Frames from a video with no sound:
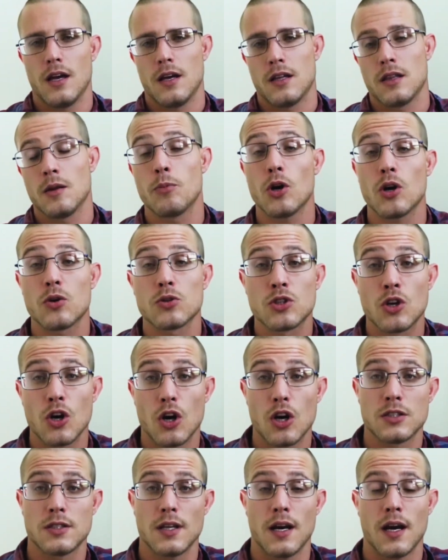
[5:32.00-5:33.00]
The block was
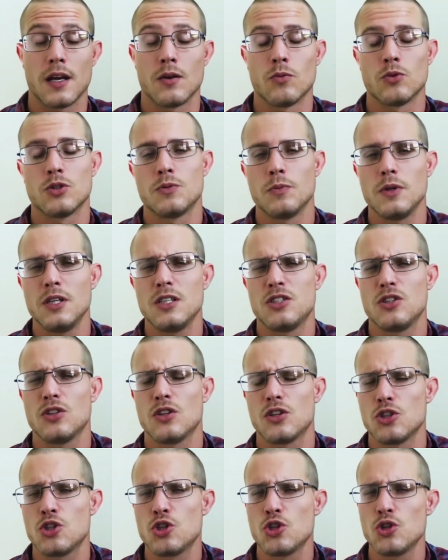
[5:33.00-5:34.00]
cast iron, which means you
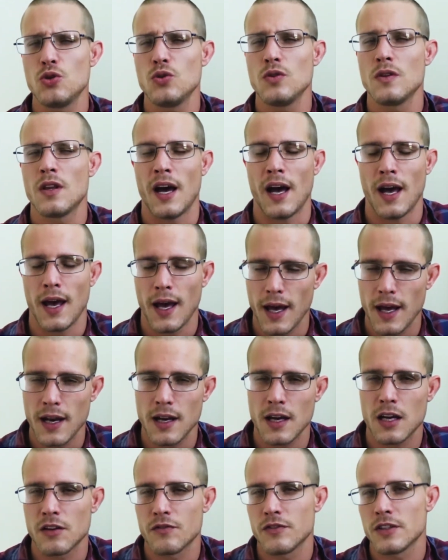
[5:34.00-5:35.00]
can tune the hell
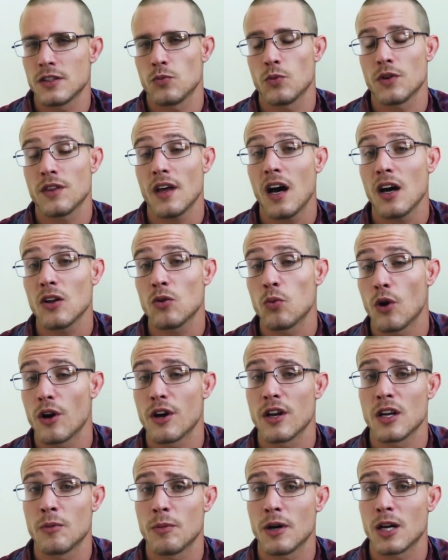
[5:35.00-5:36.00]
out of it without
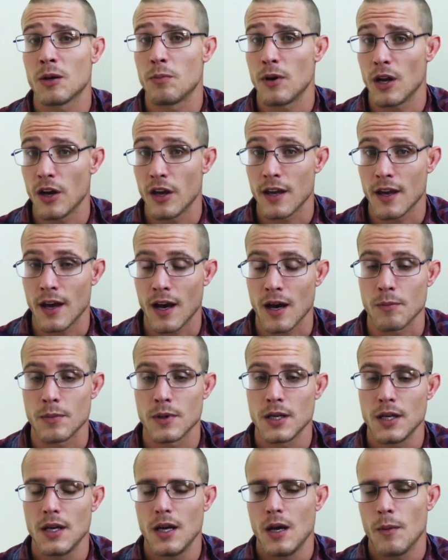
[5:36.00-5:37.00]
worrying about blowing up,
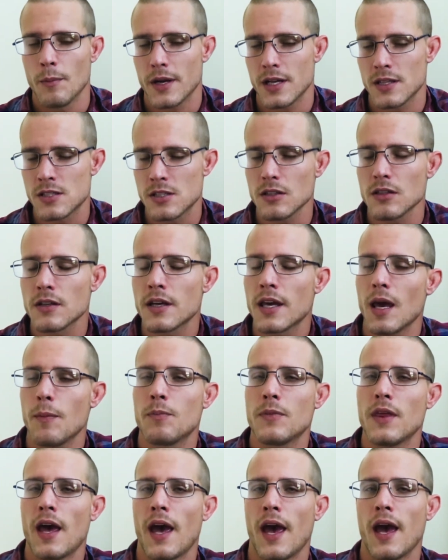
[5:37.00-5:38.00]
but it still
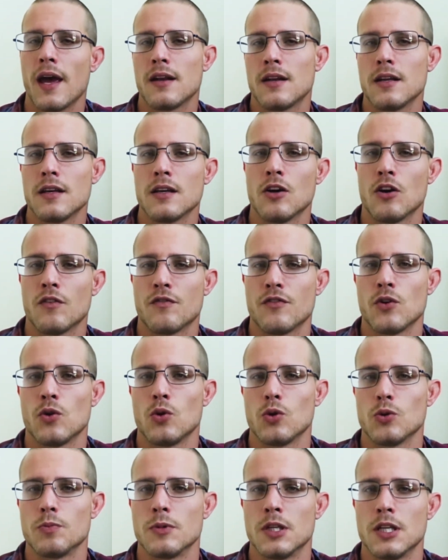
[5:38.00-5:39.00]
kept the handling of the
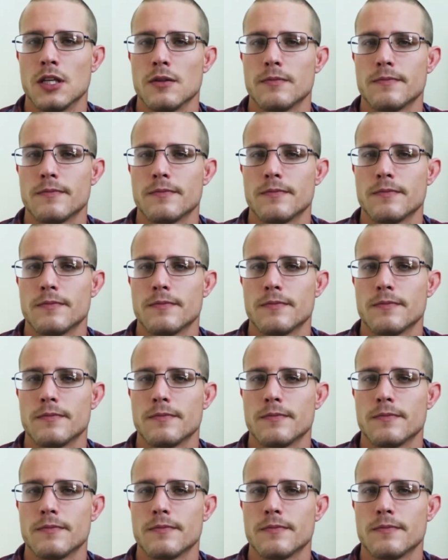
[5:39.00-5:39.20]
old Mini.